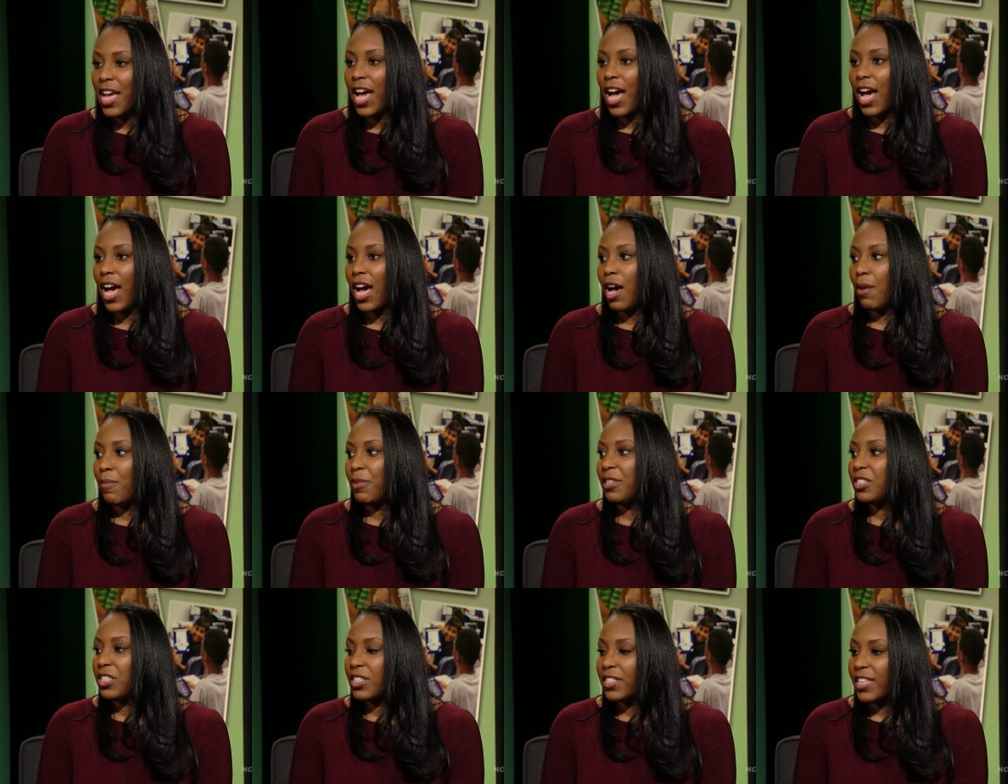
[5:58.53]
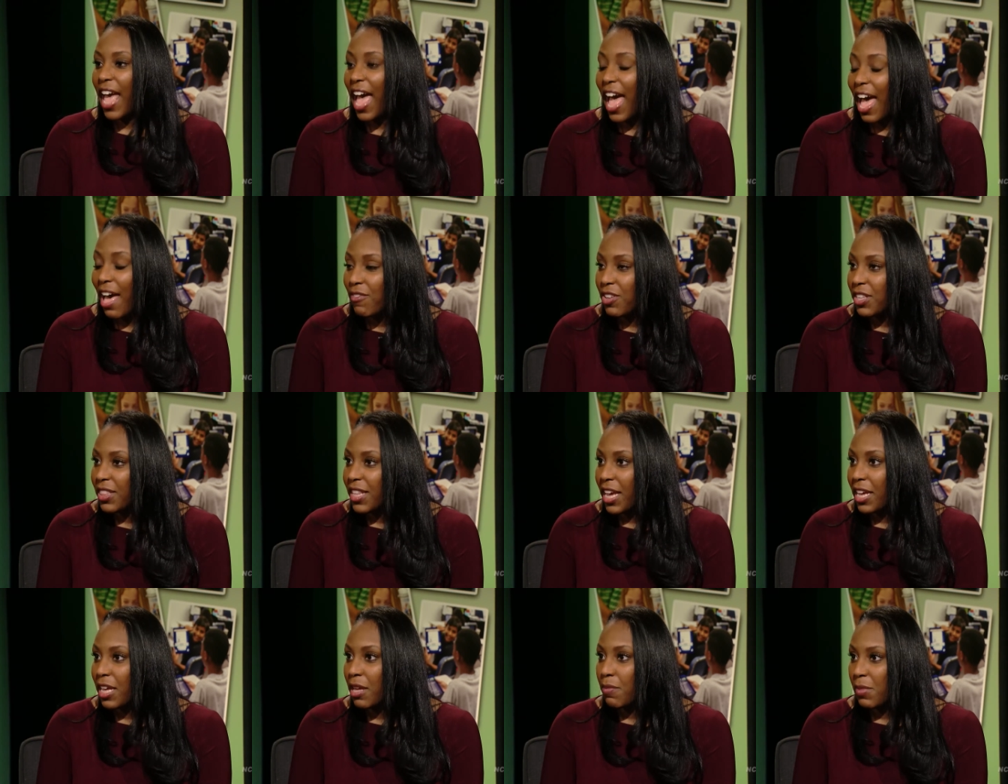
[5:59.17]
Um, and just having
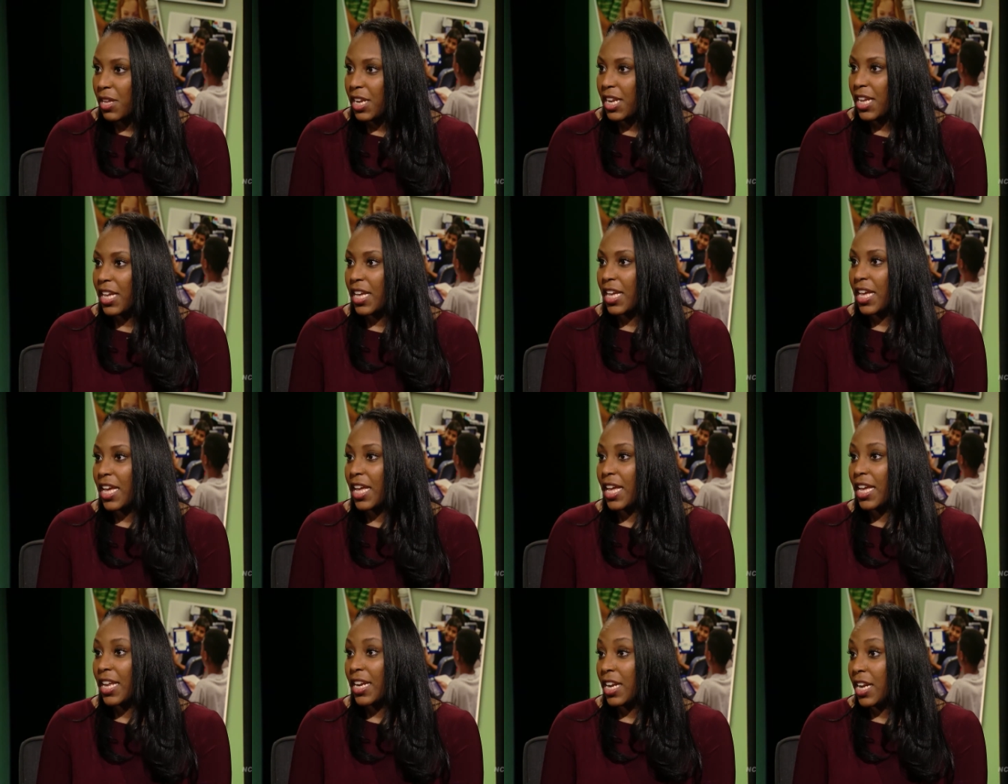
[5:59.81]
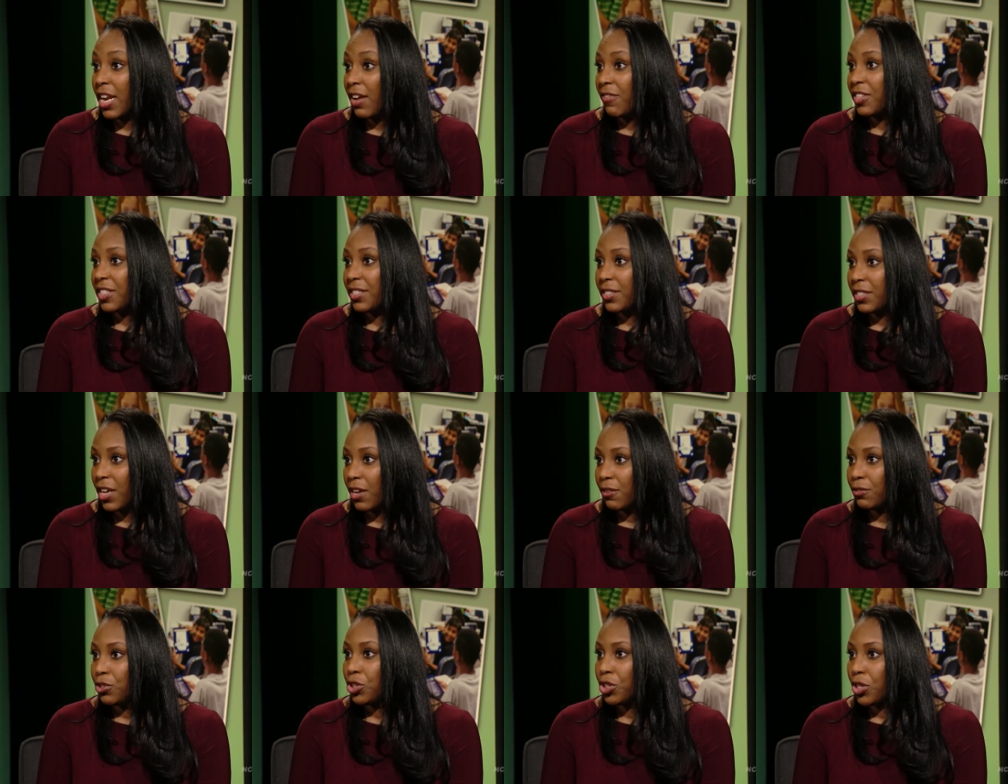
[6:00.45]
that committee in and of
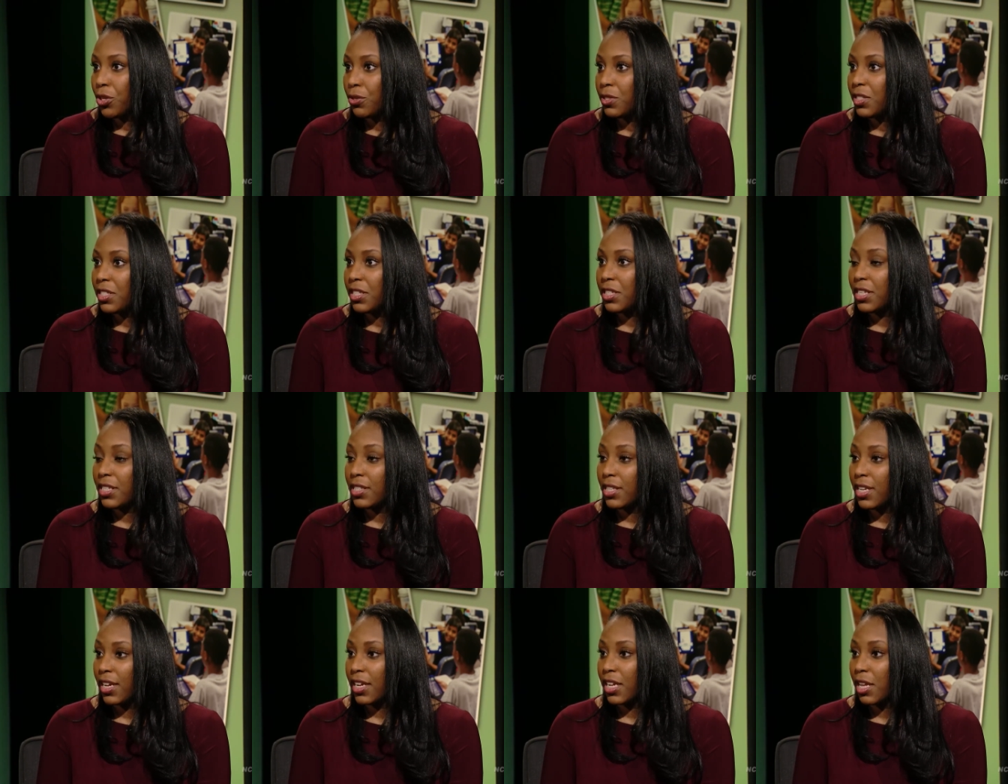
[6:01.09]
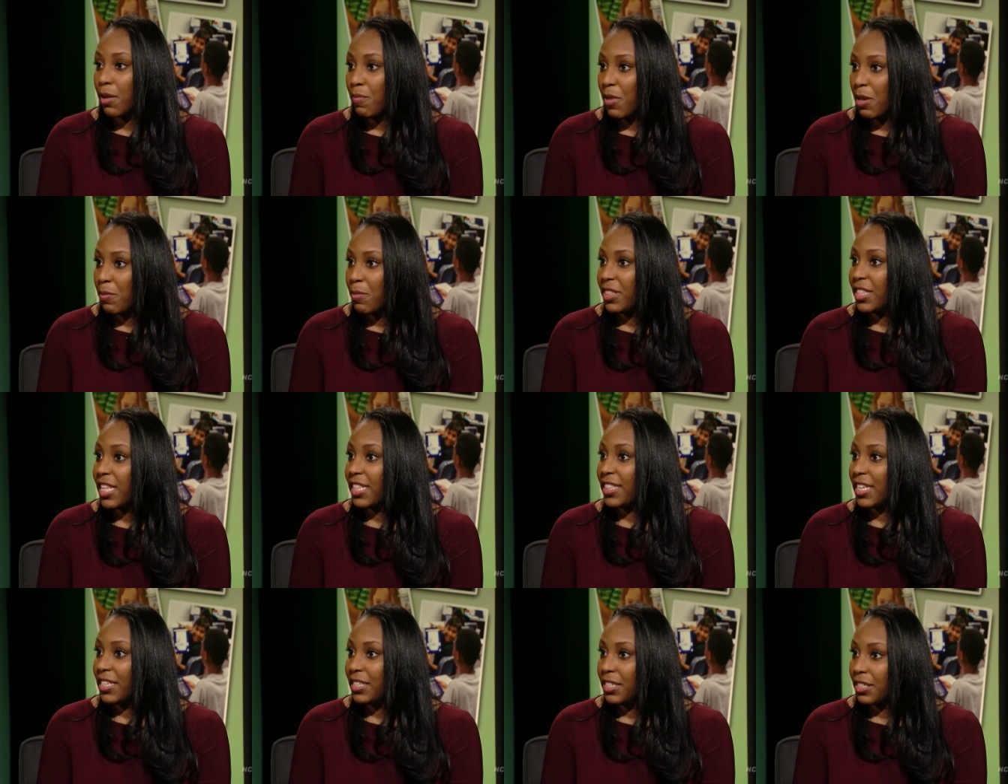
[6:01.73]
itself shows the, the commitment
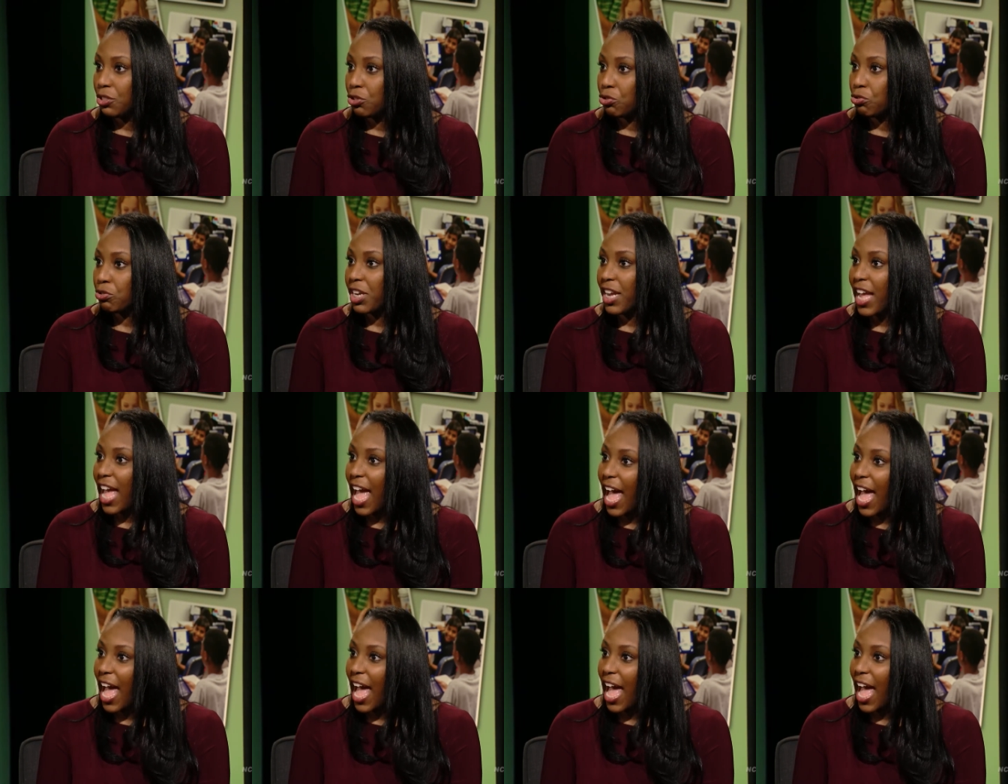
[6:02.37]
that the district